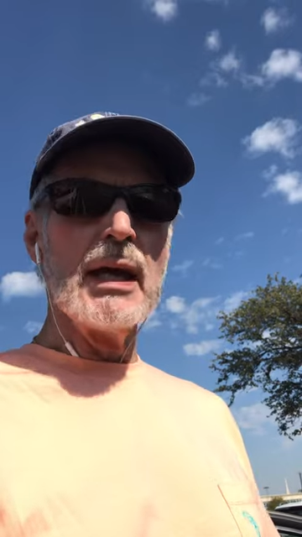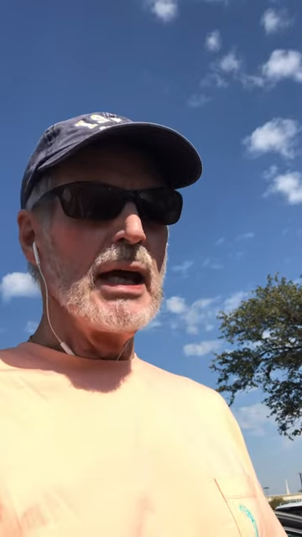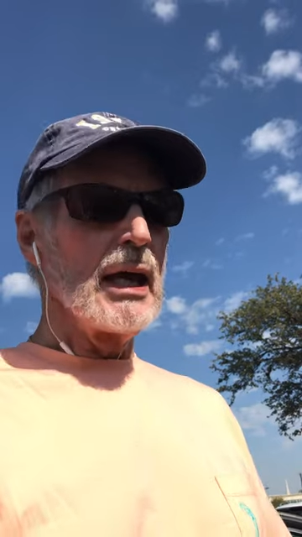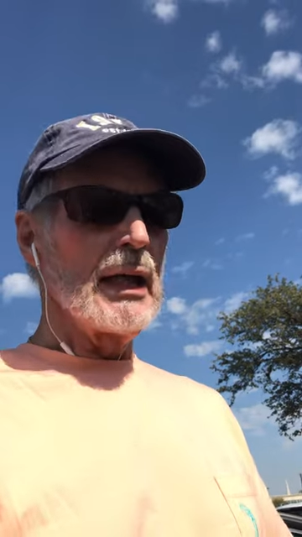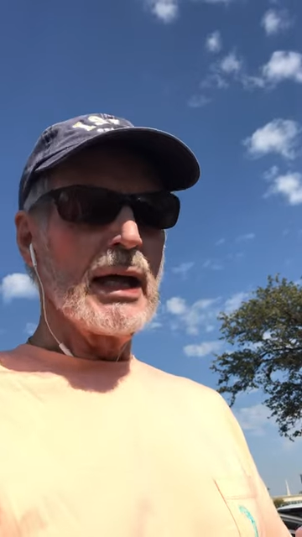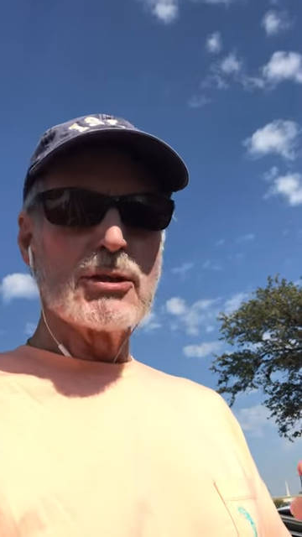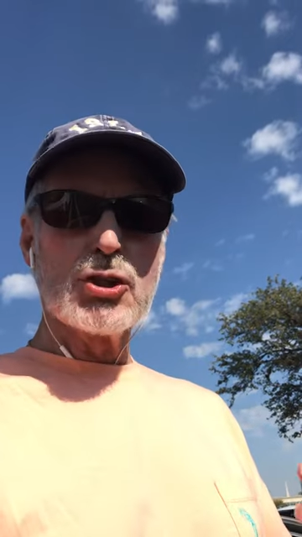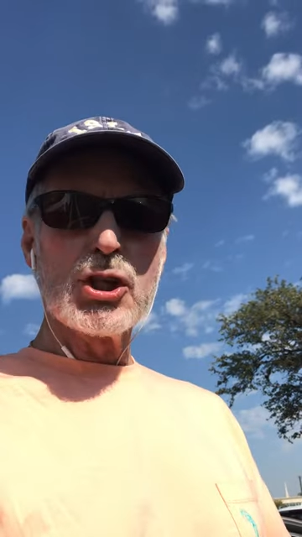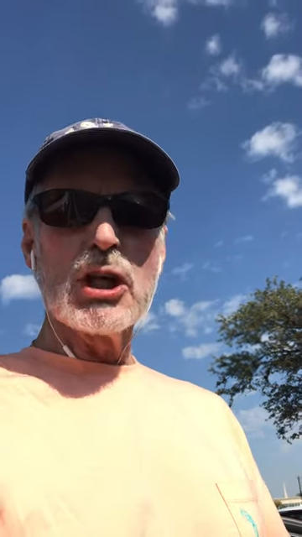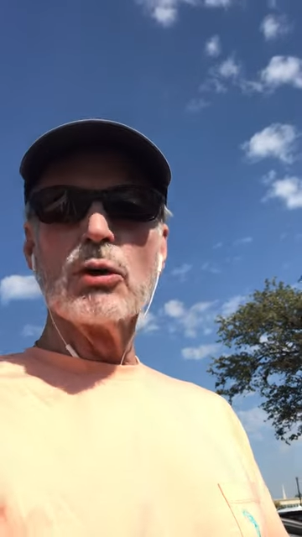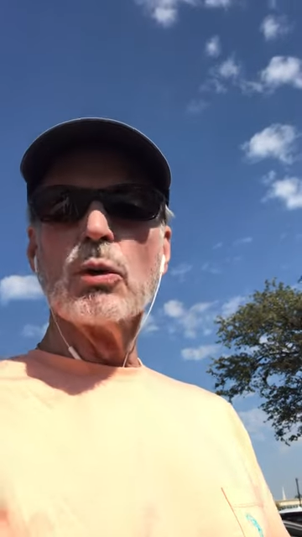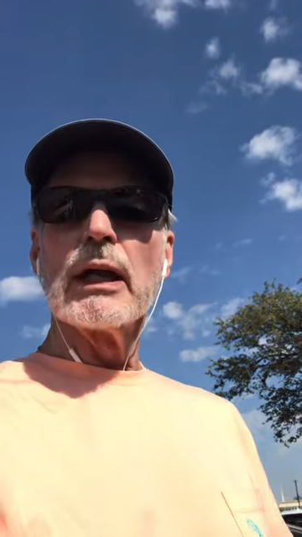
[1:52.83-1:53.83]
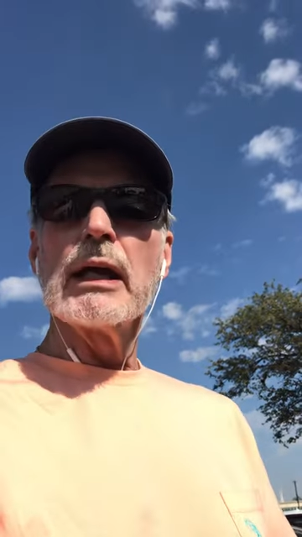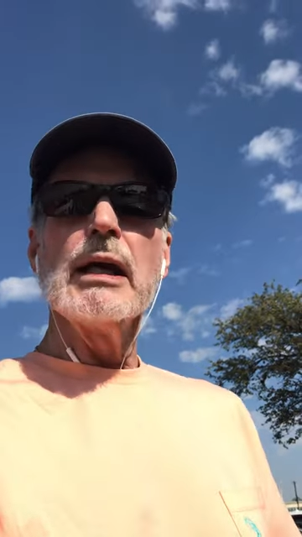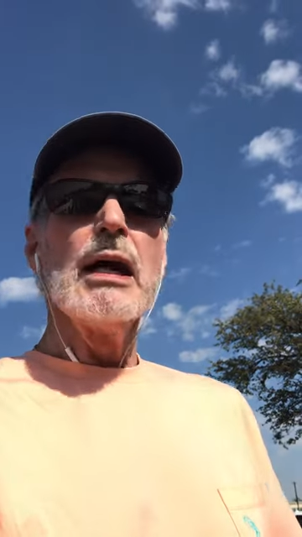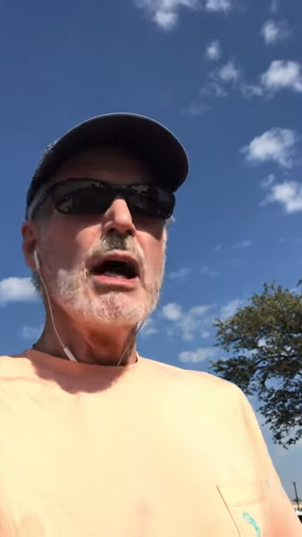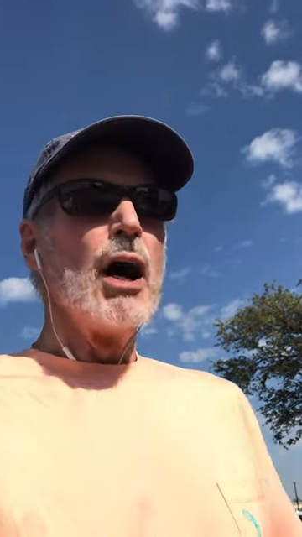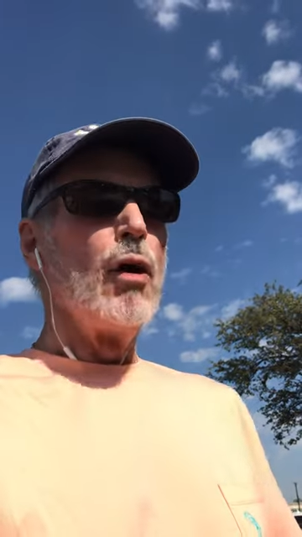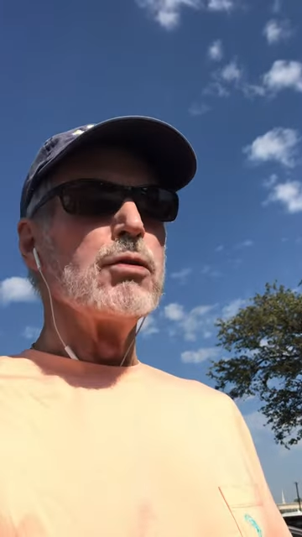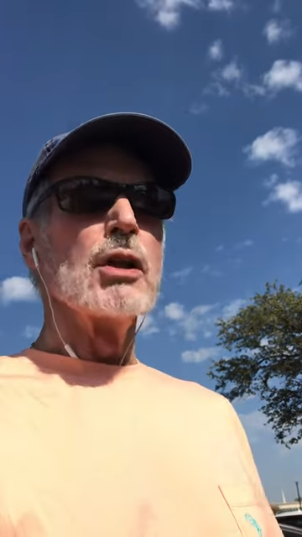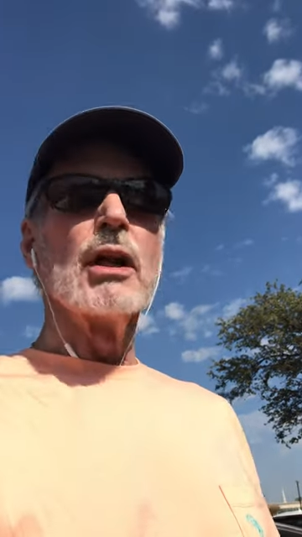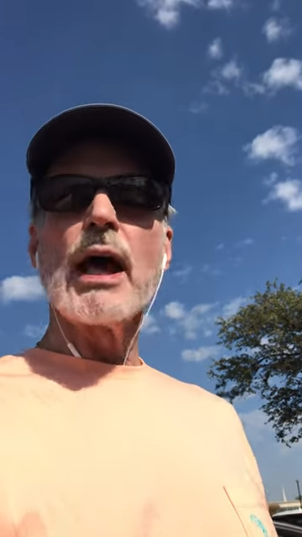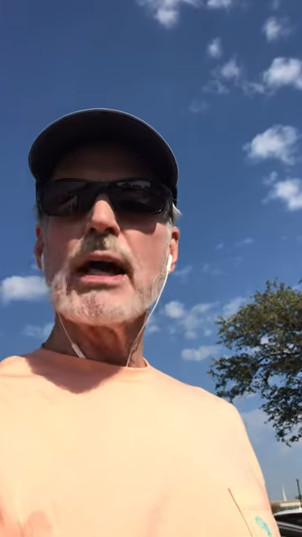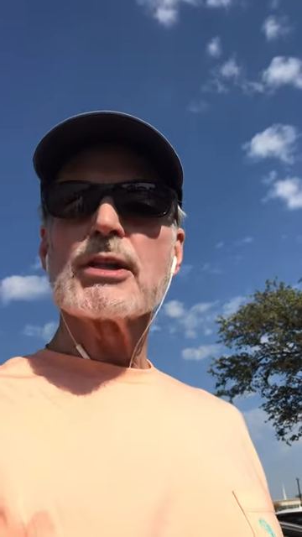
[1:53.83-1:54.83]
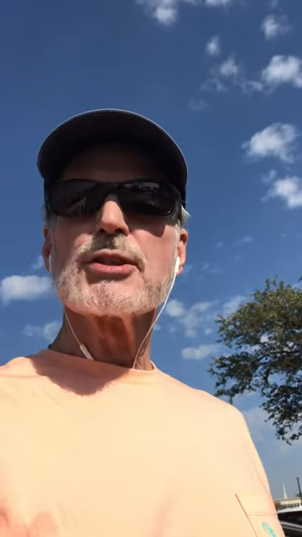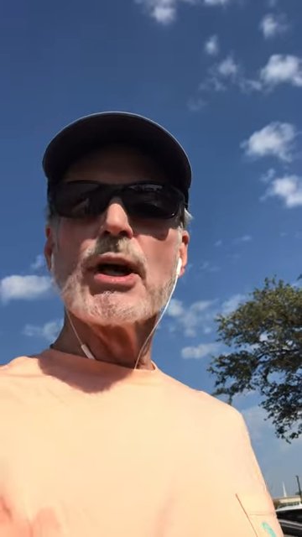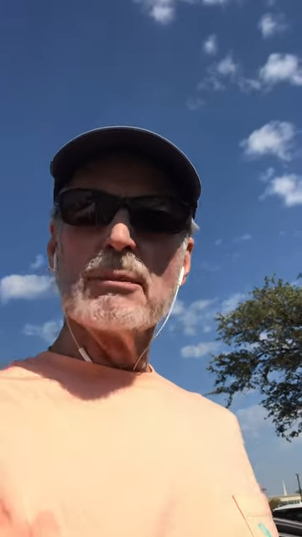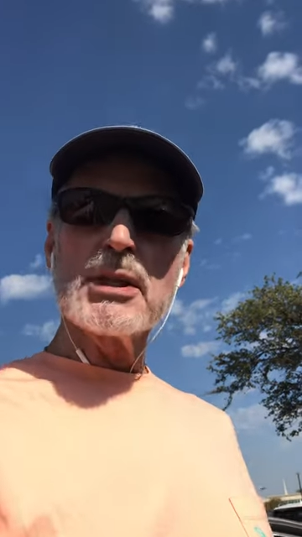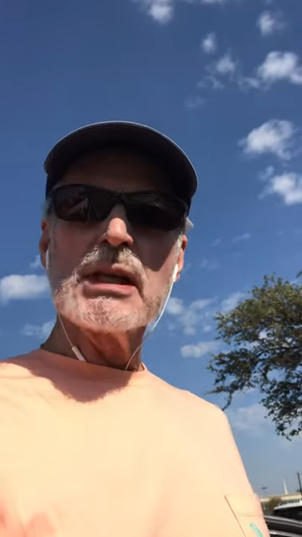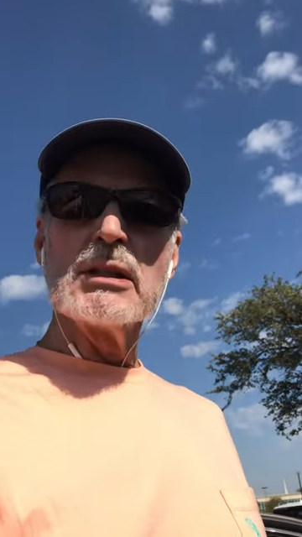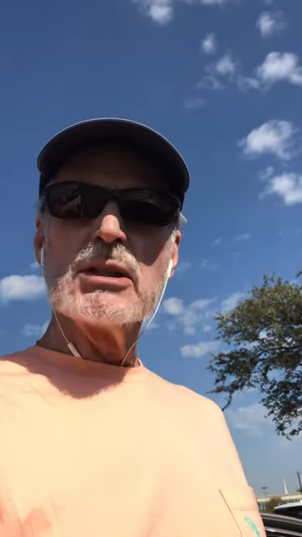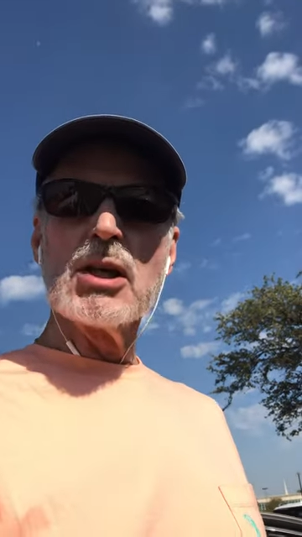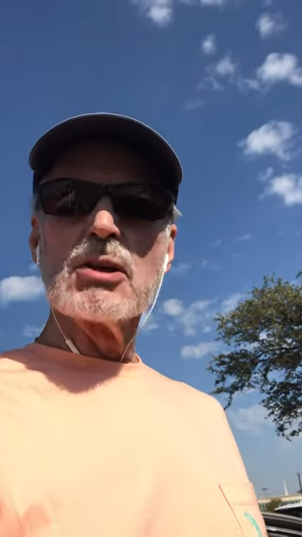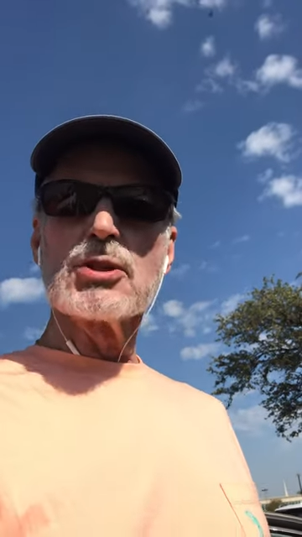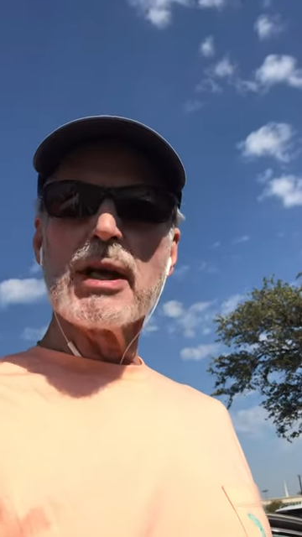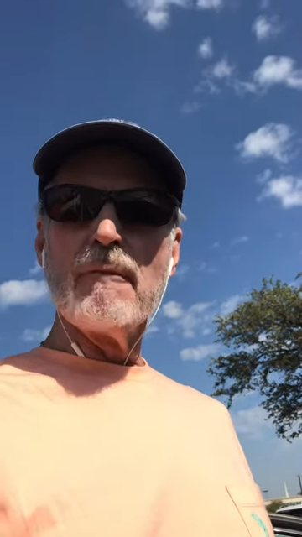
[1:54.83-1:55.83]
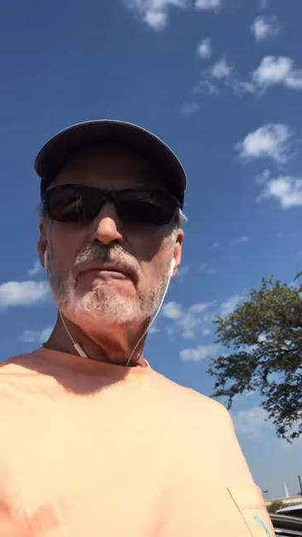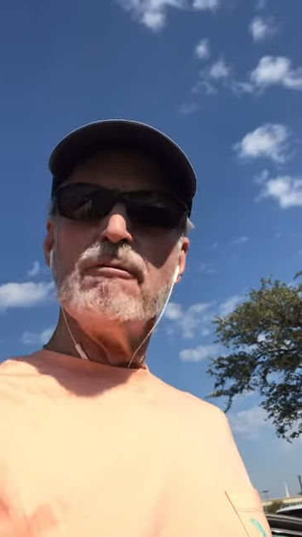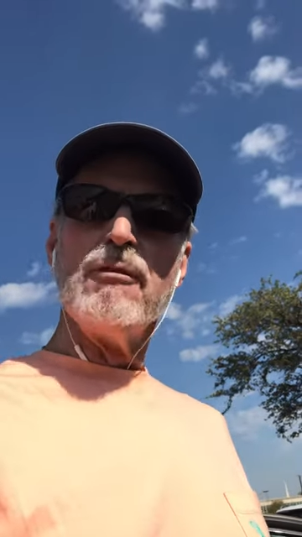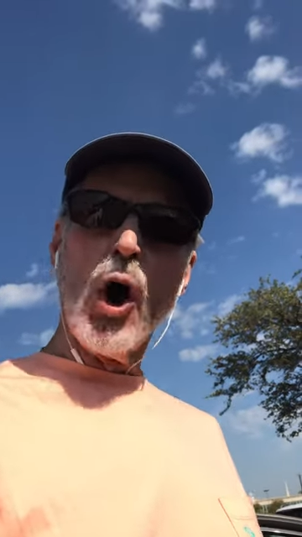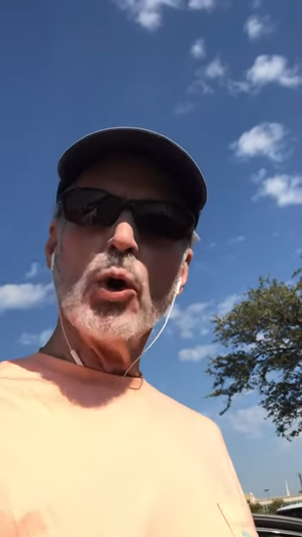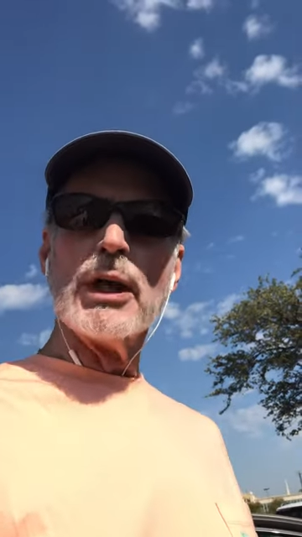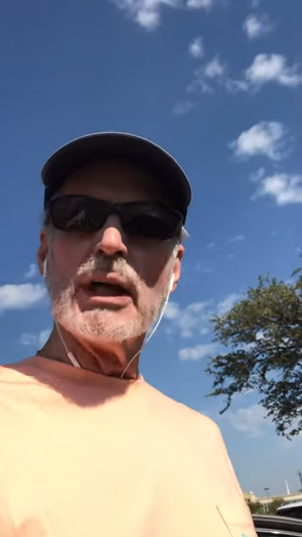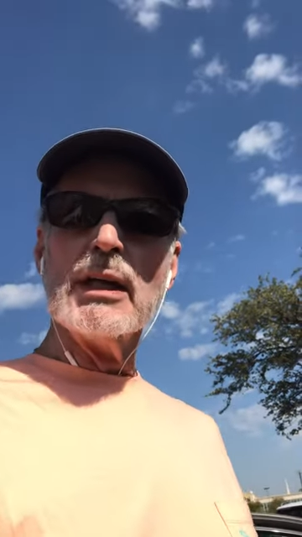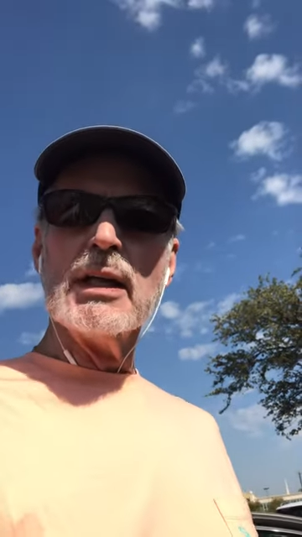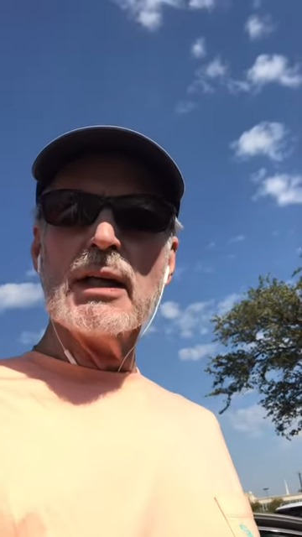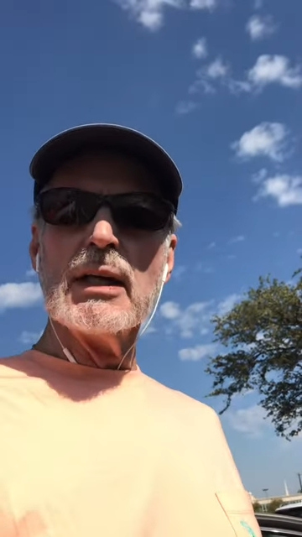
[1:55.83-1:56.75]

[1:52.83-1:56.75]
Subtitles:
And I generally, over the last umpteen years, have voted